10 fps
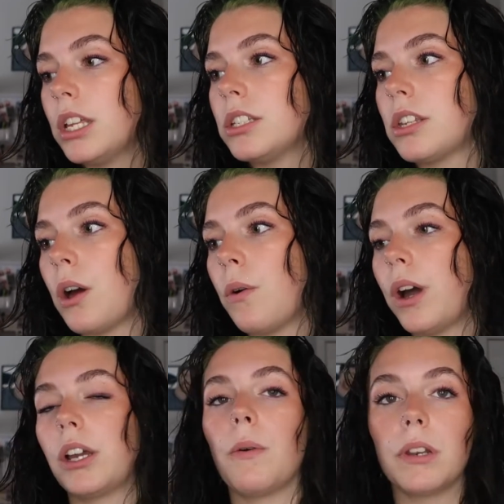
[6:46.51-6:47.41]
So
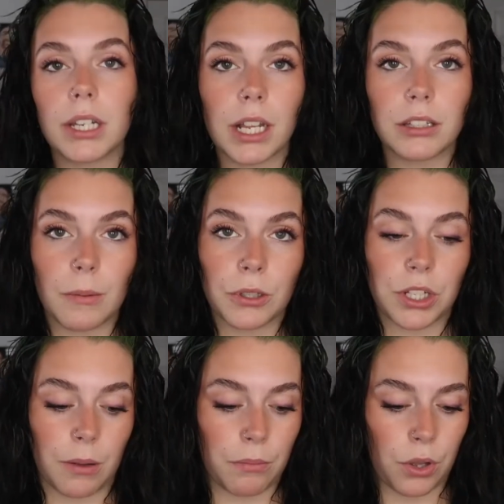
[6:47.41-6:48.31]
I go in a double
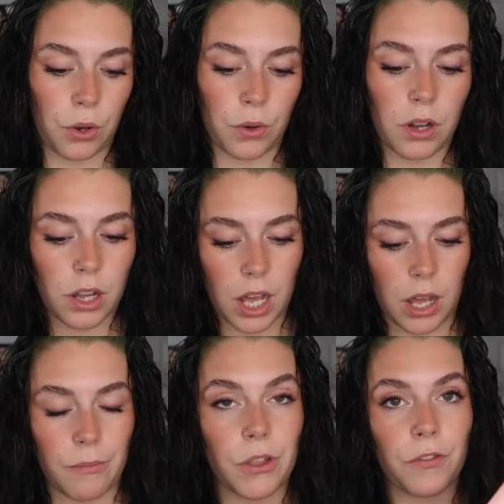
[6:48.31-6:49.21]
shampoo.
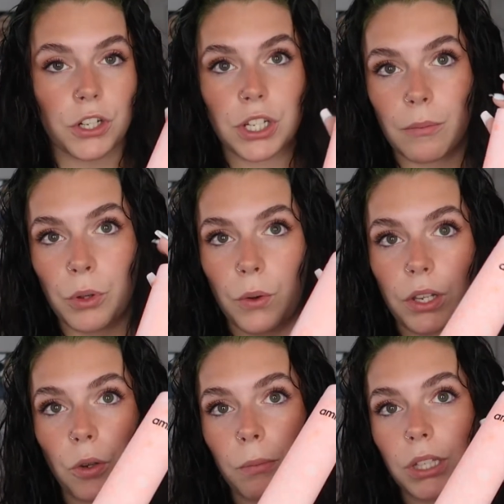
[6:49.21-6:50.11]
The first shampoo I
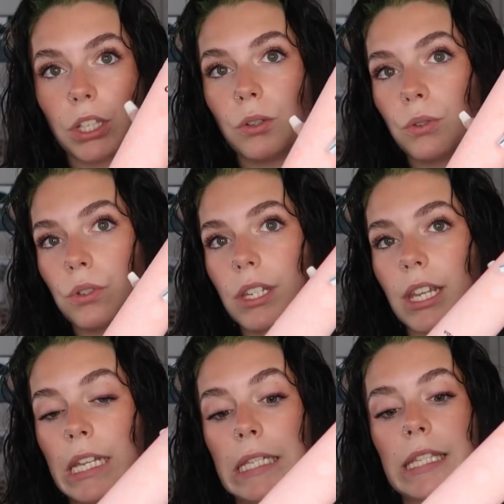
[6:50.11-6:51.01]
normally use
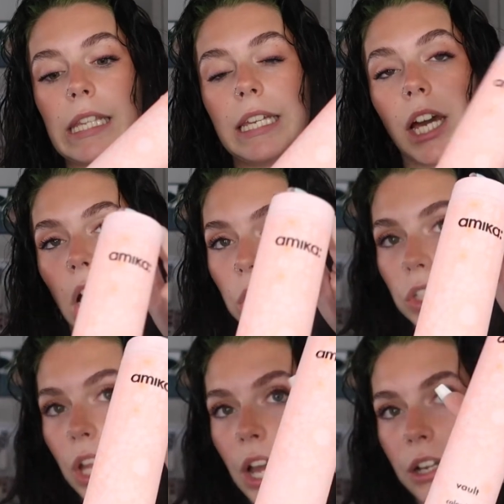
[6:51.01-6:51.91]
is the Color
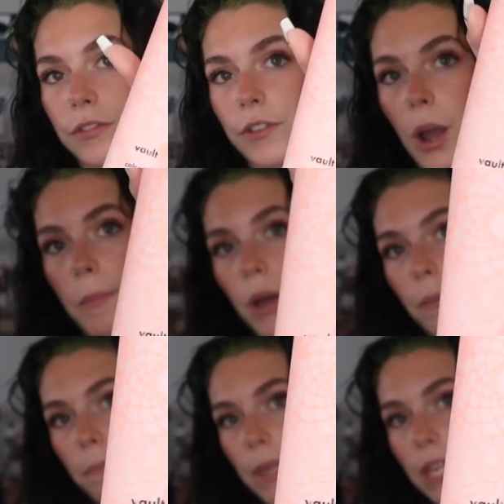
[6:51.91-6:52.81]
Lock from
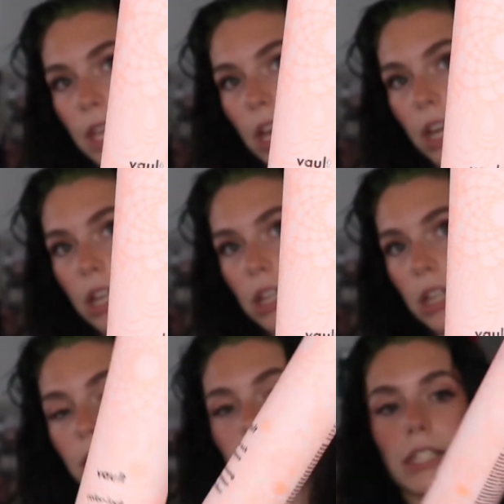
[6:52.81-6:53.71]
Amika.
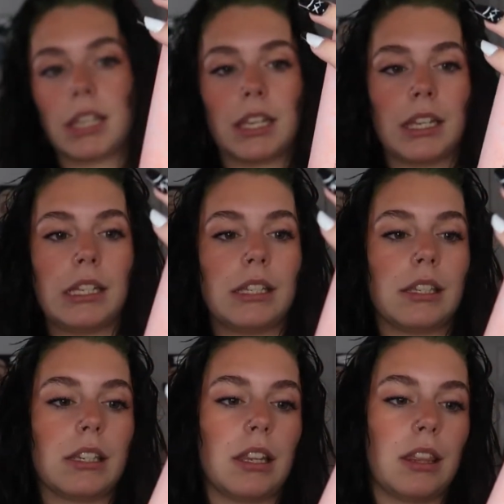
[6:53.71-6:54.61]
This
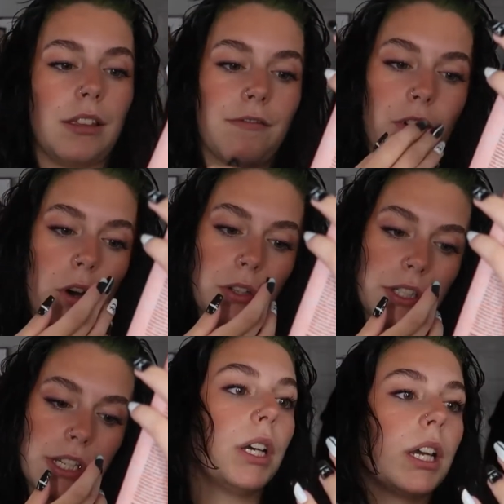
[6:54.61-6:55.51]
is the Vault.
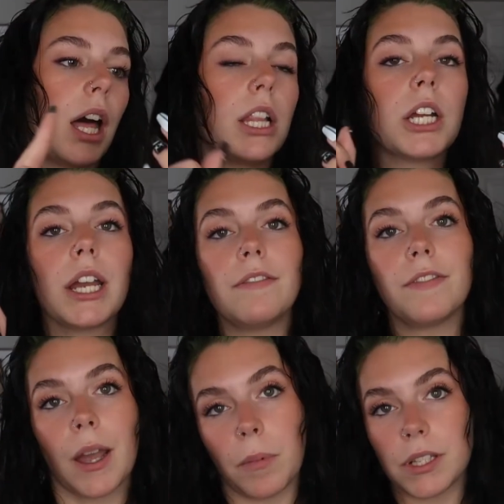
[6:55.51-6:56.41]
Put color and
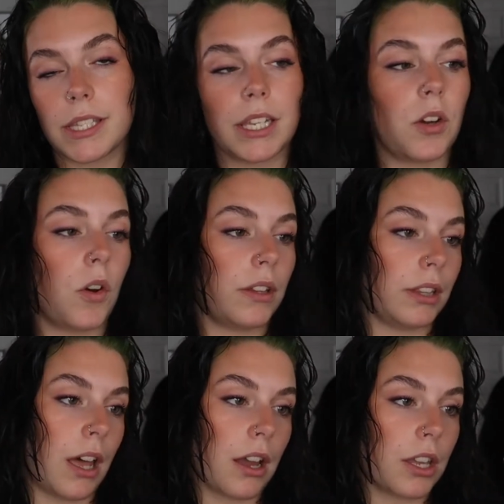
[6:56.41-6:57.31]
vibrancy on
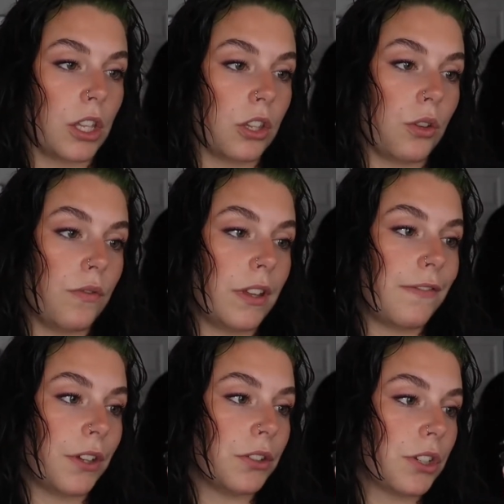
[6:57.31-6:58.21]
lock. UV
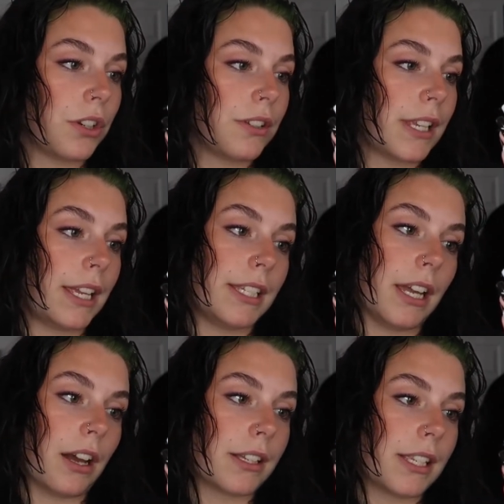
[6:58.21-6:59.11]
filters,
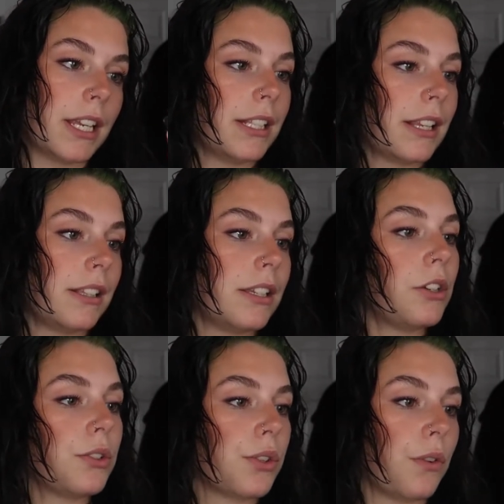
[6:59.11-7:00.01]
antioxidants, and
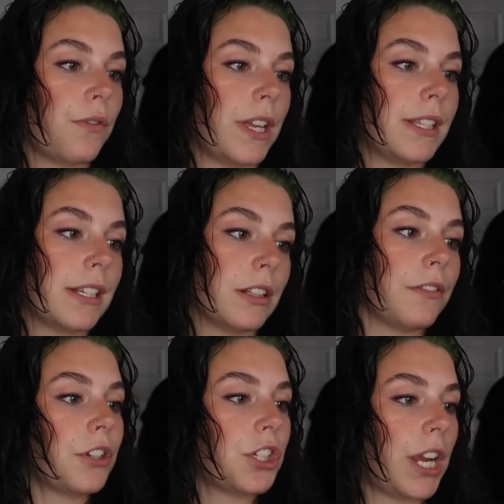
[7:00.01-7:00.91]
zero sulfates
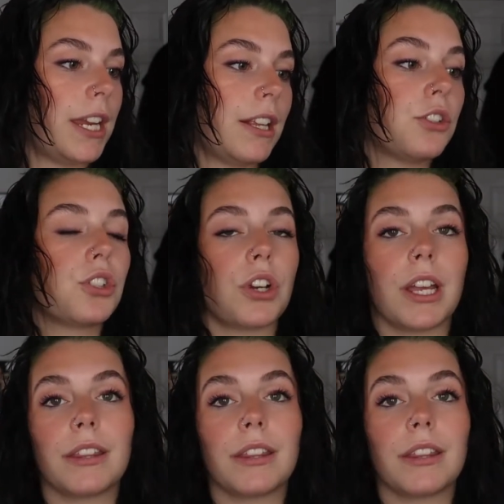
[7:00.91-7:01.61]
deliver shade and strength